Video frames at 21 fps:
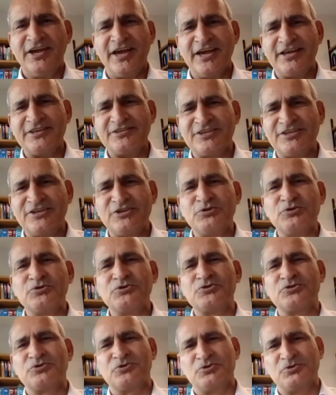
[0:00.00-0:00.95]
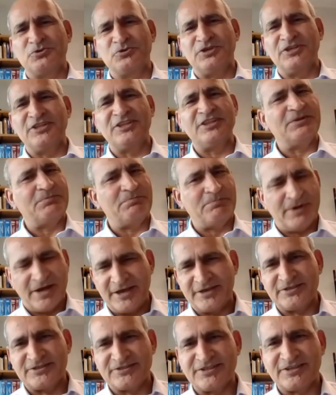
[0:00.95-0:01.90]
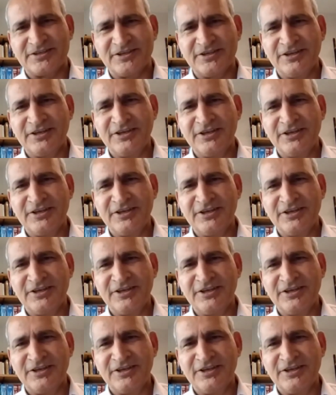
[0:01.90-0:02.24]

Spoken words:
as he used to do in the past.